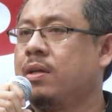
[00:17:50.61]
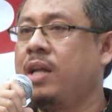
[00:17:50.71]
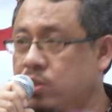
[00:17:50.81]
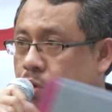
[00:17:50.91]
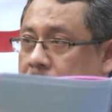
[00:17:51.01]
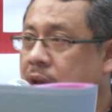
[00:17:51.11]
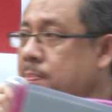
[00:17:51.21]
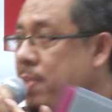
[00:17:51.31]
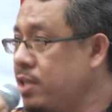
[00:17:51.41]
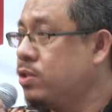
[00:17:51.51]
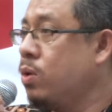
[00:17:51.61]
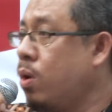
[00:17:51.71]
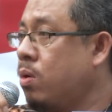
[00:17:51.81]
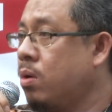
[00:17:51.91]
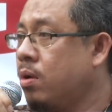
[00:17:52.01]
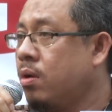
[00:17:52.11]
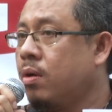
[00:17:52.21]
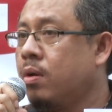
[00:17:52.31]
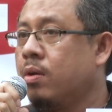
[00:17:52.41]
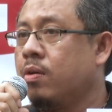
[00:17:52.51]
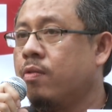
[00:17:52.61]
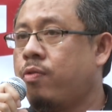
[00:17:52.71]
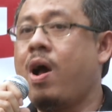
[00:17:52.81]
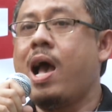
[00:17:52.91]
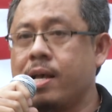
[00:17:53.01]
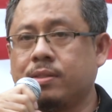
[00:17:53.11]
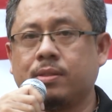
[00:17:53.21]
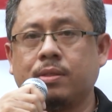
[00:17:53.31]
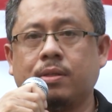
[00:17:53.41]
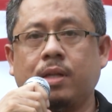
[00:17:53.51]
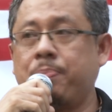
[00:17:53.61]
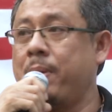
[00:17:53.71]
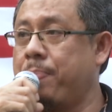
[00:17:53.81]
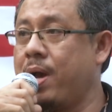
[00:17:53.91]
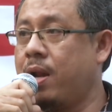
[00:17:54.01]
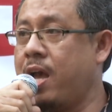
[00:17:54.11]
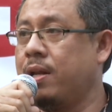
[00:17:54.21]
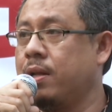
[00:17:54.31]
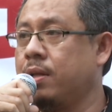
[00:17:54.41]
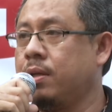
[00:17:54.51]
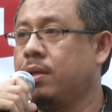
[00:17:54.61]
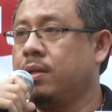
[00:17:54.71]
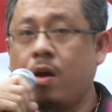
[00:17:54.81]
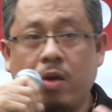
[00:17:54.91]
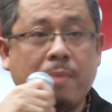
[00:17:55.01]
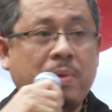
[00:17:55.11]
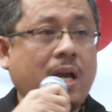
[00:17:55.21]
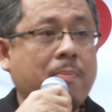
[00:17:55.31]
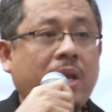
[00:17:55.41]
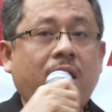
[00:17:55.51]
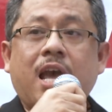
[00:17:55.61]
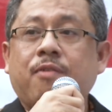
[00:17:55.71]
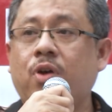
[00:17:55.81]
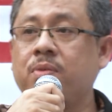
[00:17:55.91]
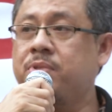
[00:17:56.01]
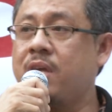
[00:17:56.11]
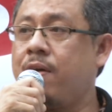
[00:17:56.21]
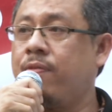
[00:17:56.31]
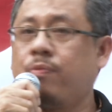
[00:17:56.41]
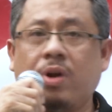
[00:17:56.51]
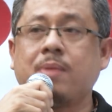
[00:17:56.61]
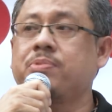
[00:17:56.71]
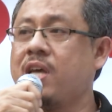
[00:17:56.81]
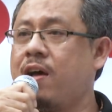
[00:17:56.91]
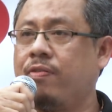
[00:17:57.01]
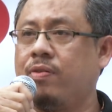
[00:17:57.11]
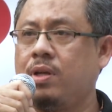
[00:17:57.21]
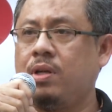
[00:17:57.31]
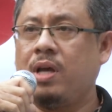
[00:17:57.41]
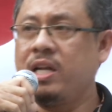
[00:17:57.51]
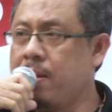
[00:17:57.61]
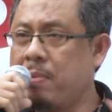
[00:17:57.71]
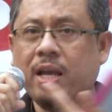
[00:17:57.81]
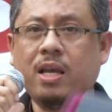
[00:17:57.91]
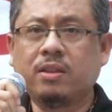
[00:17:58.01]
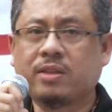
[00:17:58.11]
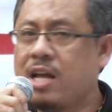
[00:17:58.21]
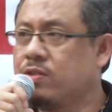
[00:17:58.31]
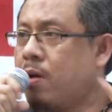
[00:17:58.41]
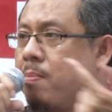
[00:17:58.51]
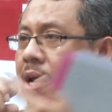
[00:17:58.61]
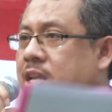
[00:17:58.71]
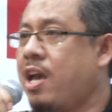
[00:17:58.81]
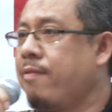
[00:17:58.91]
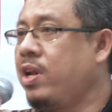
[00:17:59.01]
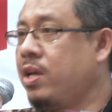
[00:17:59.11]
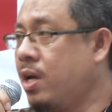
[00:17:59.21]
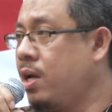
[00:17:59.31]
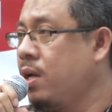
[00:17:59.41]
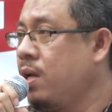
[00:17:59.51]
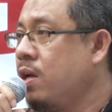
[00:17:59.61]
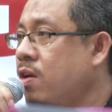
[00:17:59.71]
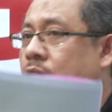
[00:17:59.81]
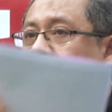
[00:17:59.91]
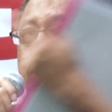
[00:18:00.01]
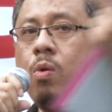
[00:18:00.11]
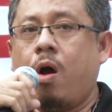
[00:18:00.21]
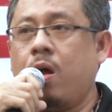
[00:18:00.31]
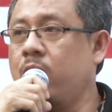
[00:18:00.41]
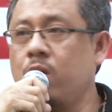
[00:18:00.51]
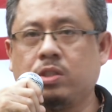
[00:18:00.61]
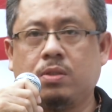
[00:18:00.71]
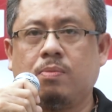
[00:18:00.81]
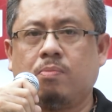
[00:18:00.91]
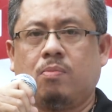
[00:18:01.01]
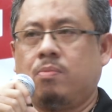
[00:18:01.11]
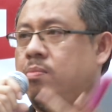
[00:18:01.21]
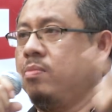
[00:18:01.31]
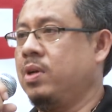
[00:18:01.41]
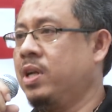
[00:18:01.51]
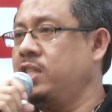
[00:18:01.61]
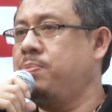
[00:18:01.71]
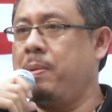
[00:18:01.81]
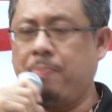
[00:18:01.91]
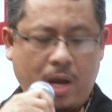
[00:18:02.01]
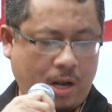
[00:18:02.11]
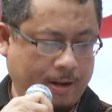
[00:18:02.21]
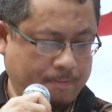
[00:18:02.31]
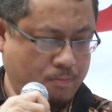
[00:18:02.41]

They should be a means for us, the people, right? Now they become an end for themselves. And they're making tons of money every year to all those rich people.